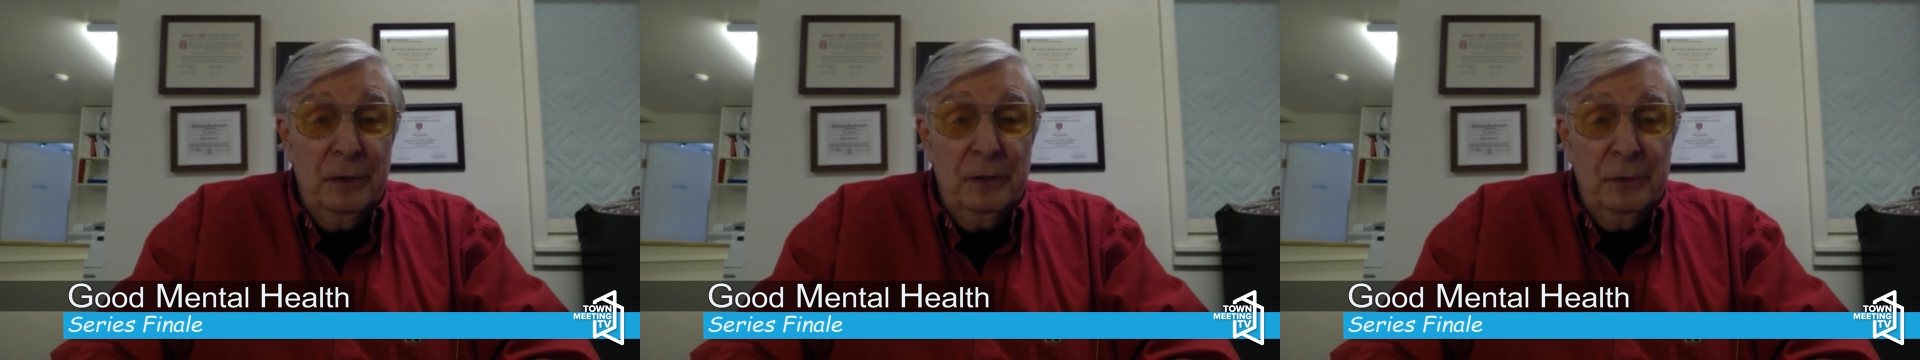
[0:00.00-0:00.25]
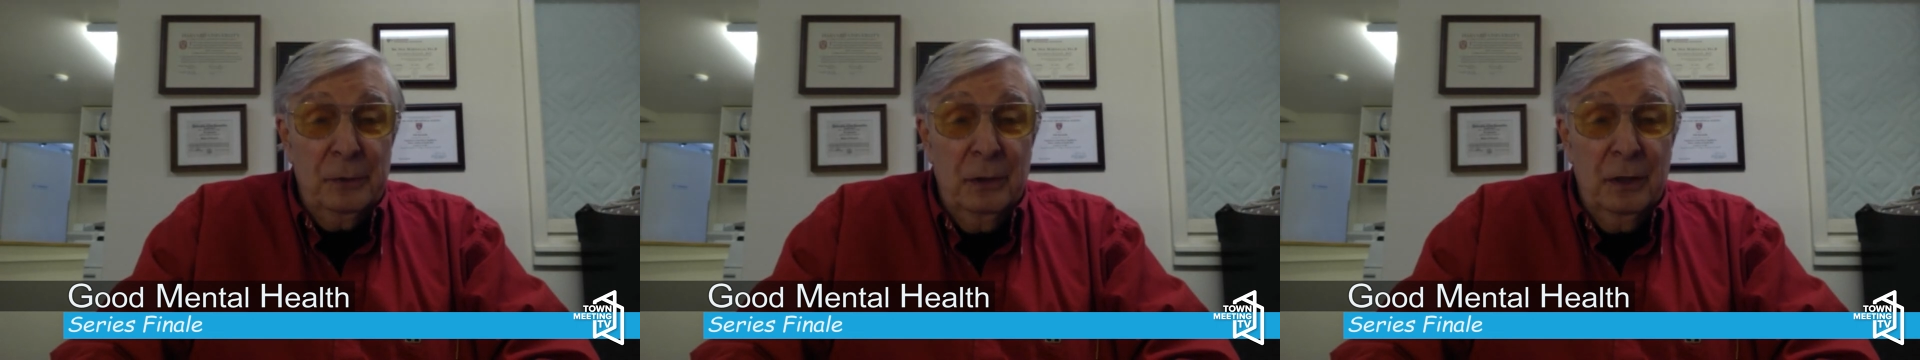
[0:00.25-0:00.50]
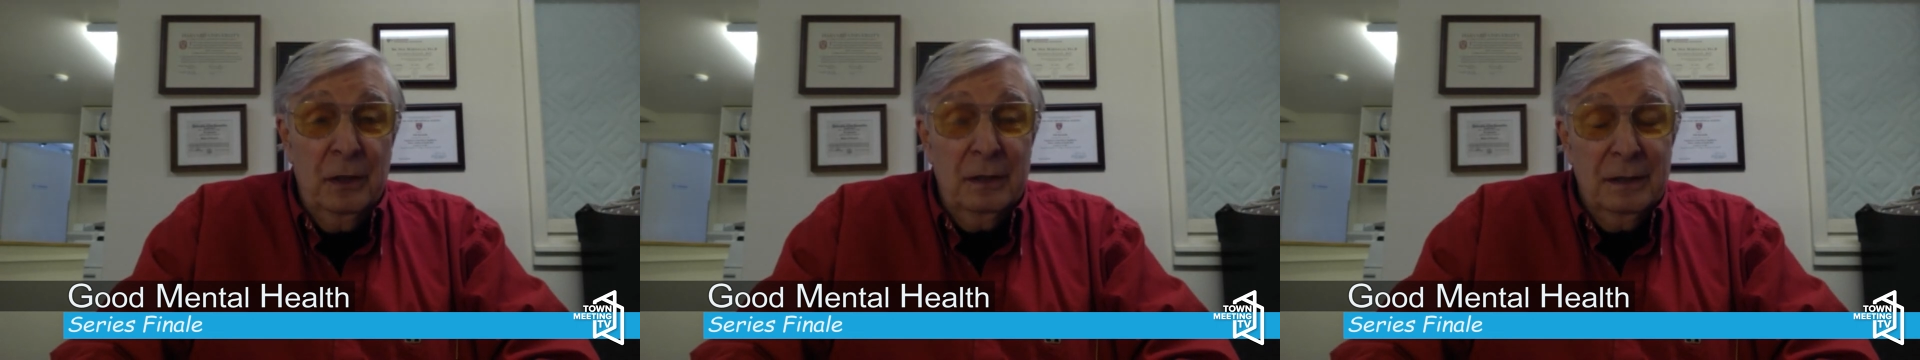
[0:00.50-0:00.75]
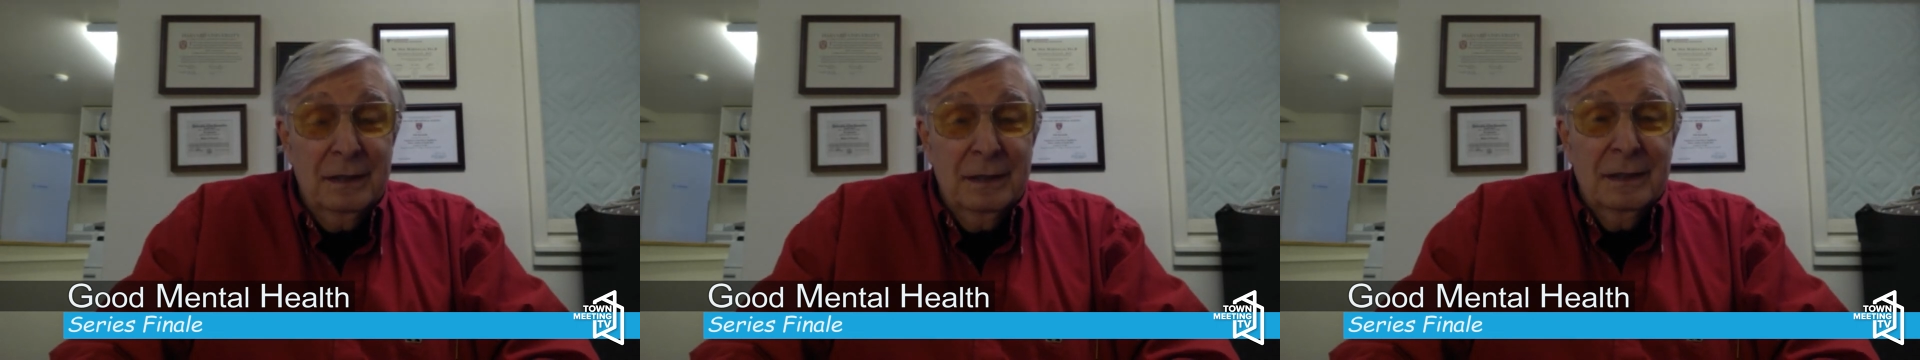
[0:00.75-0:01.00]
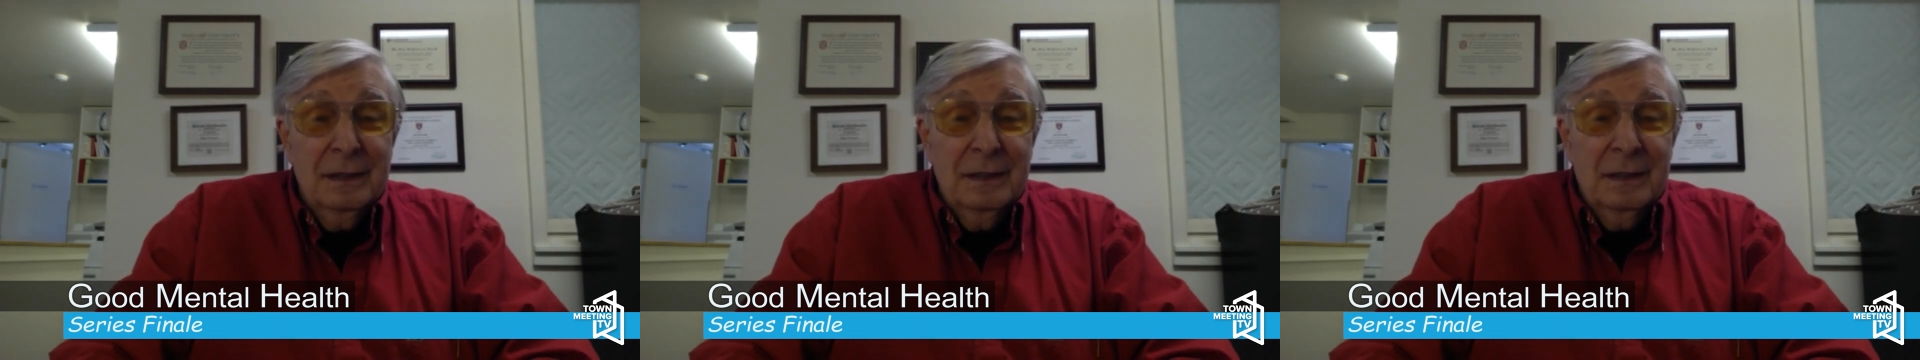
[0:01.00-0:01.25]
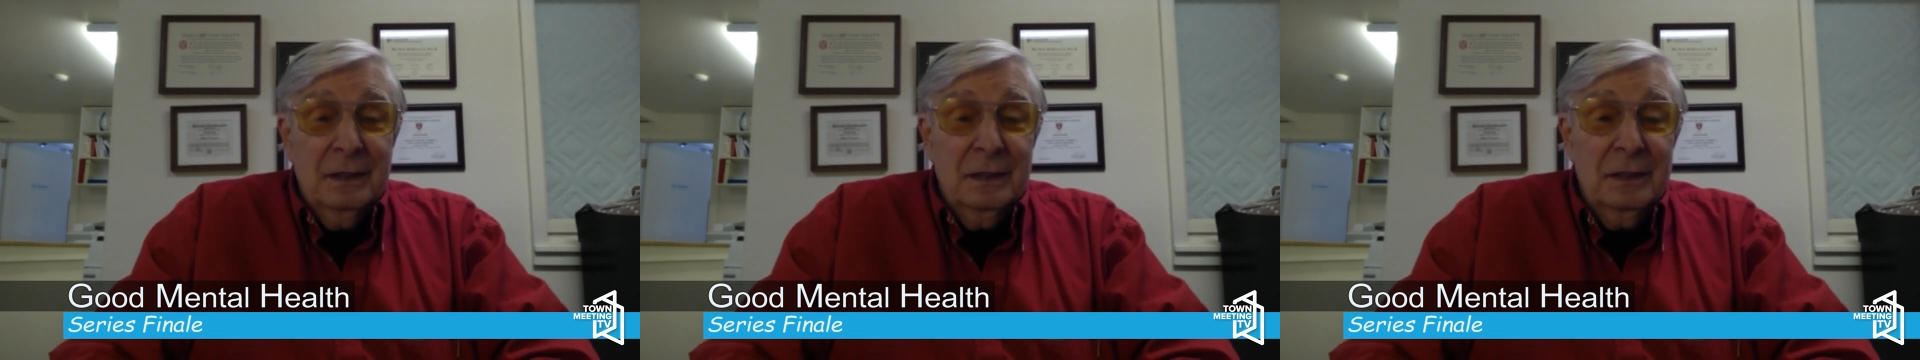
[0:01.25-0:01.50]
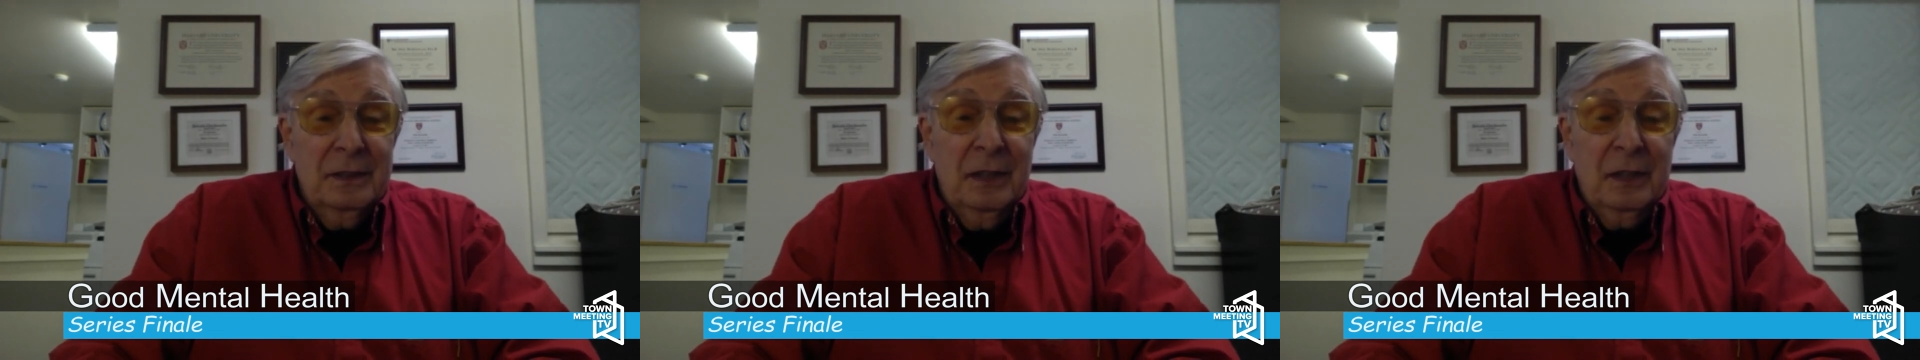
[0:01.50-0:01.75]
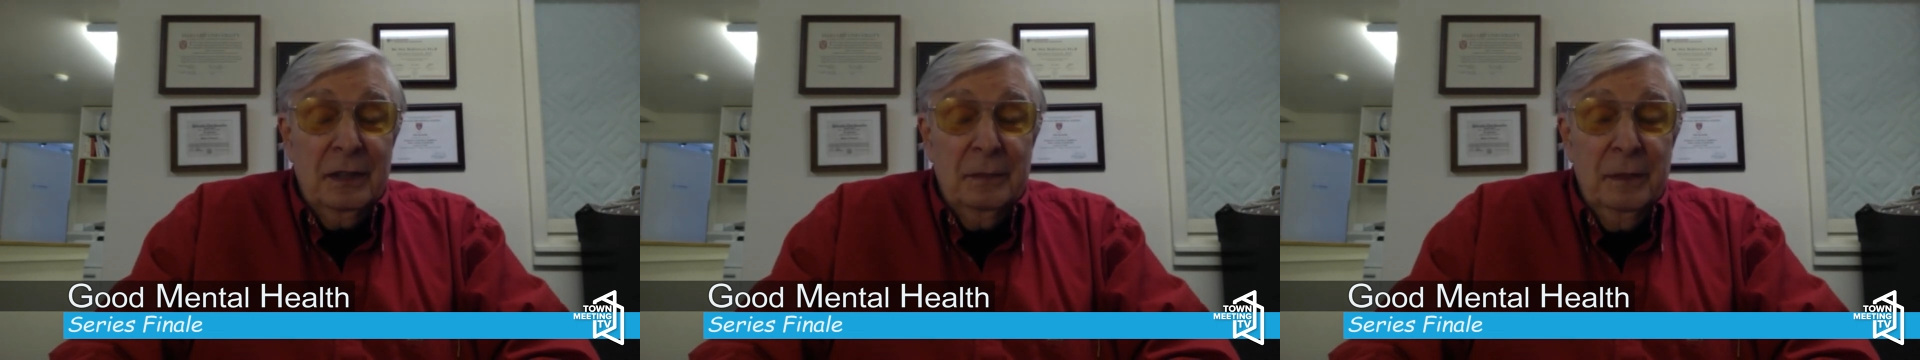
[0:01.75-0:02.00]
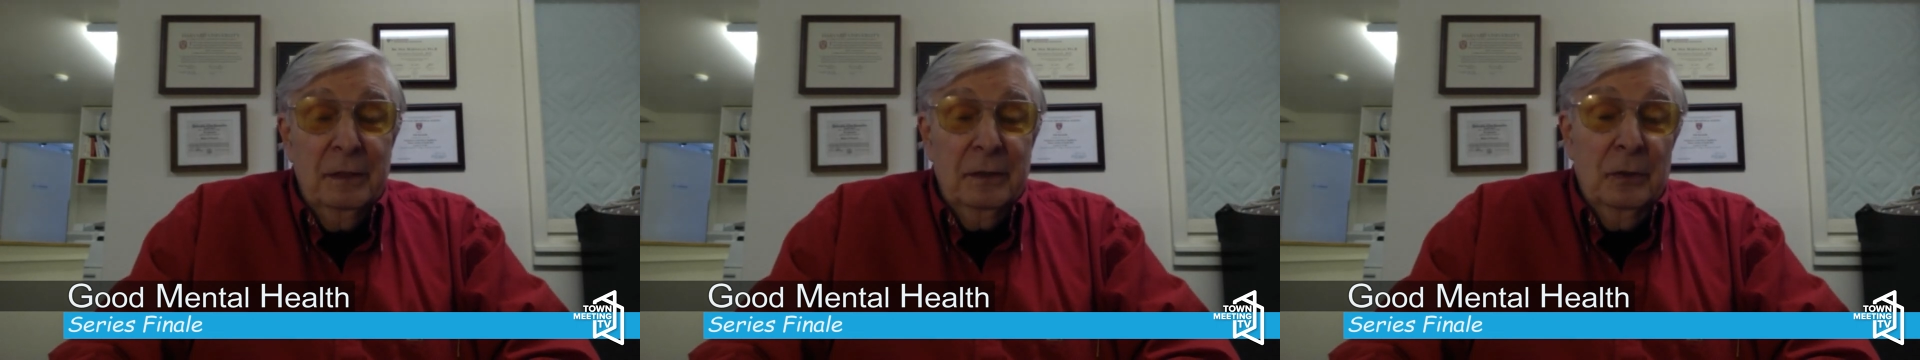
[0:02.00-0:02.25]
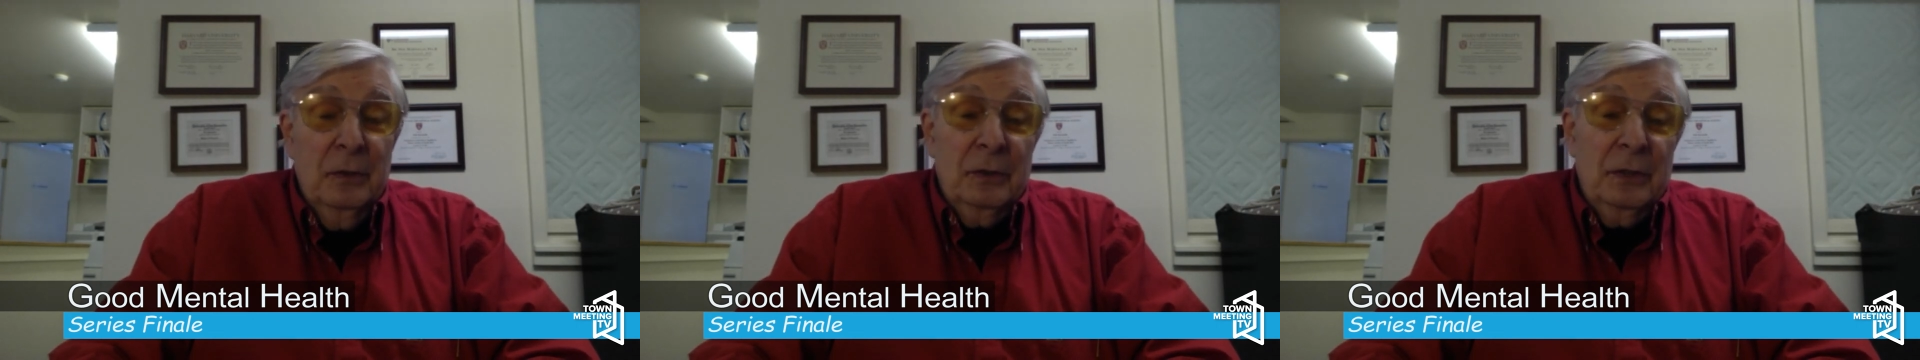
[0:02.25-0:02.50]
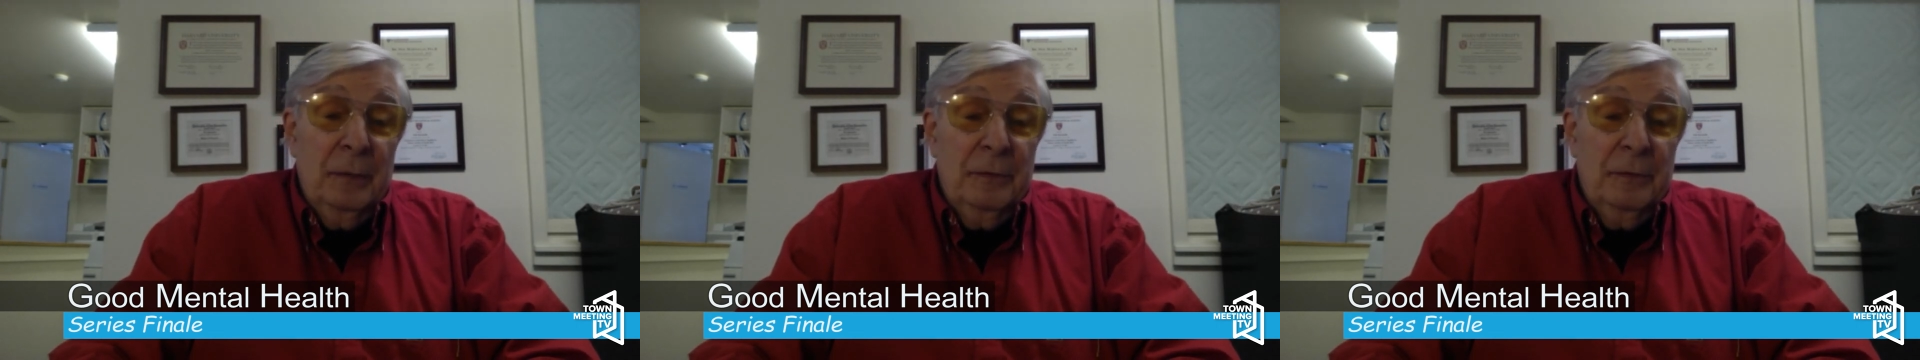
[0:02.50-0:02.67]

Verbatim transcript: as you are uh, it's taken me a long time.